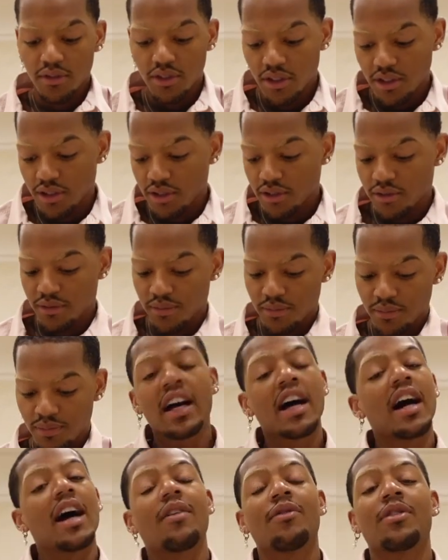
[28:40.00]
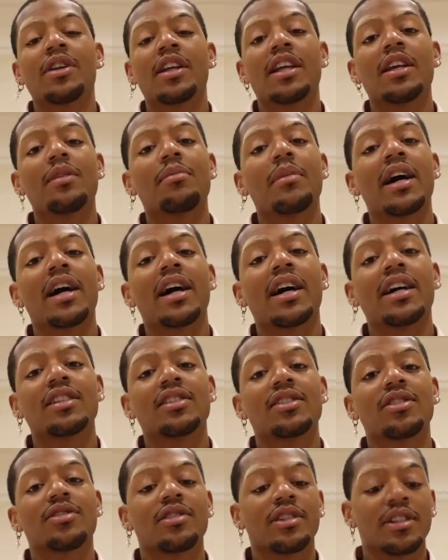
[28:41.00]
so. I'm gonna eat my ice
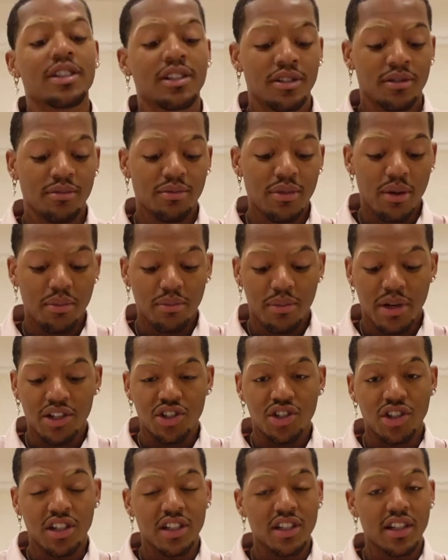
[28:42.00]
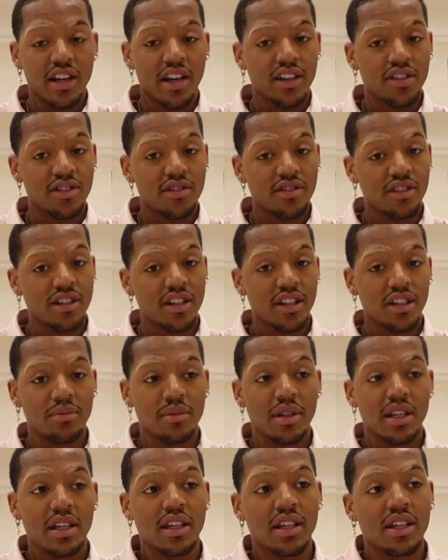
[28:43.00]
cream, my Jenny's ice
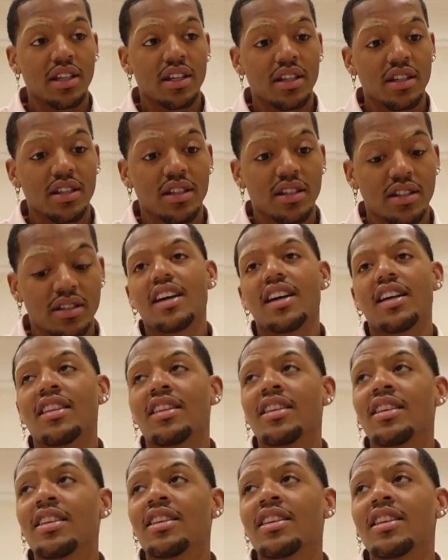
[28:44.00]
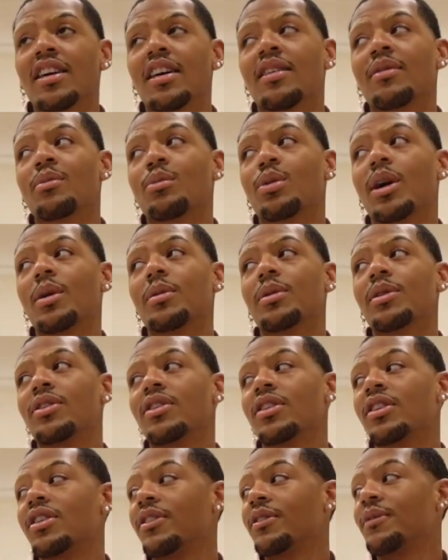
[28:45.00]
cream, and then I'm probably
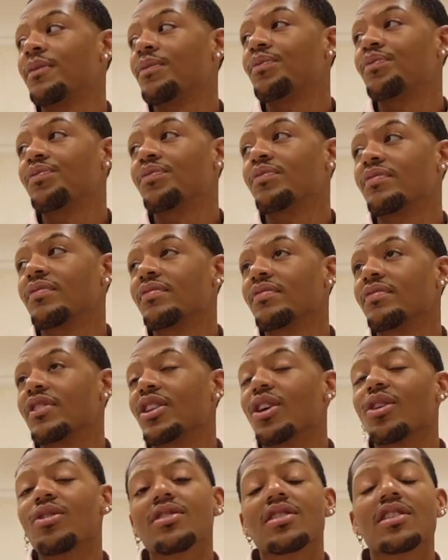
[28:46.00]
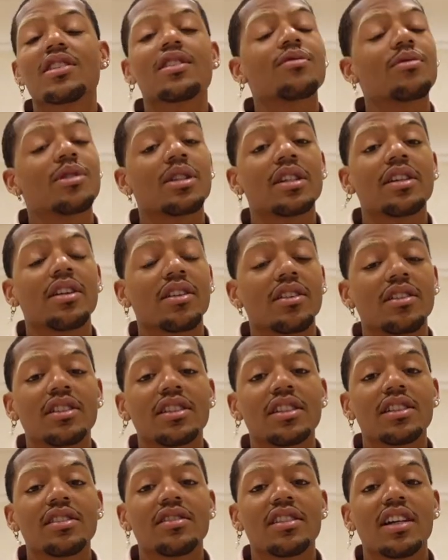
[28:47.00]
gonna go to sleep really
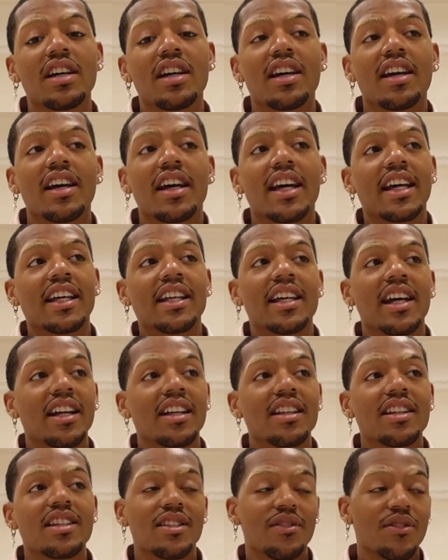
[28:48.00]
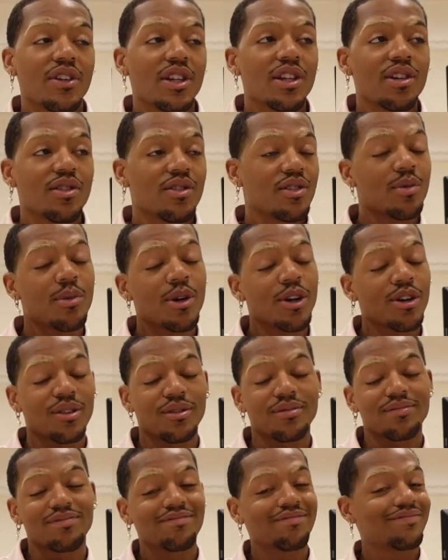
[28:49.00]
early and edit this video tomorrow.
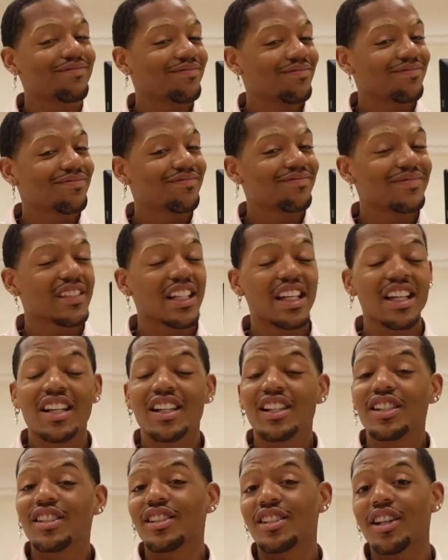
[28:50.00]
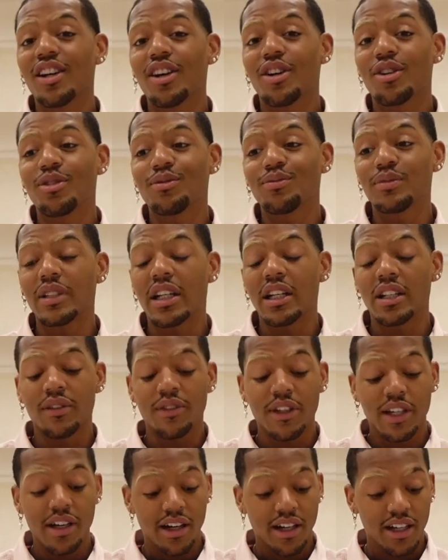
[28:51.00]
So, I love you
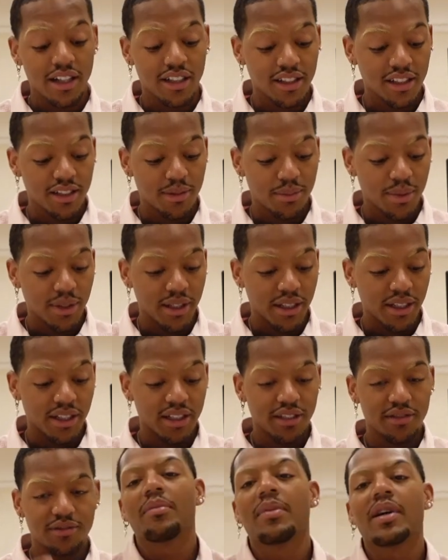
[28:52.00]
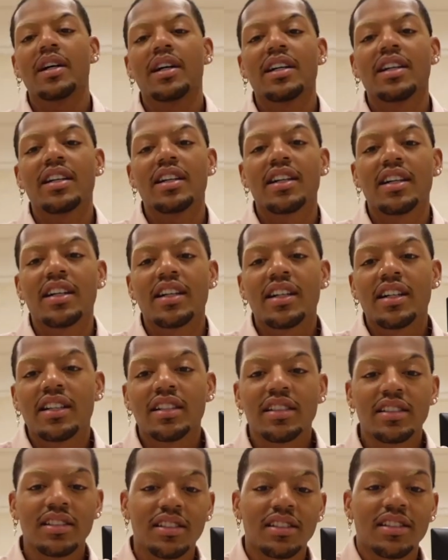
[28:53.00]
guys, but bye
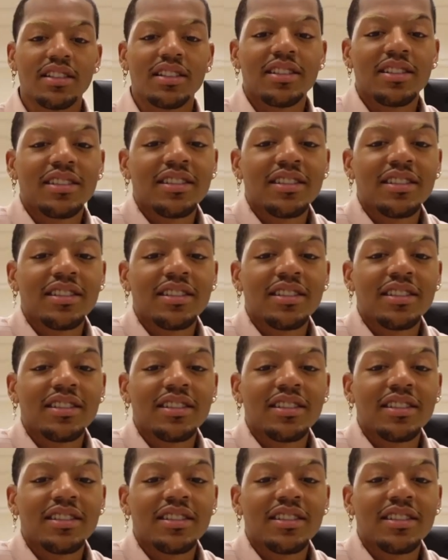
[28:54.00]
guys.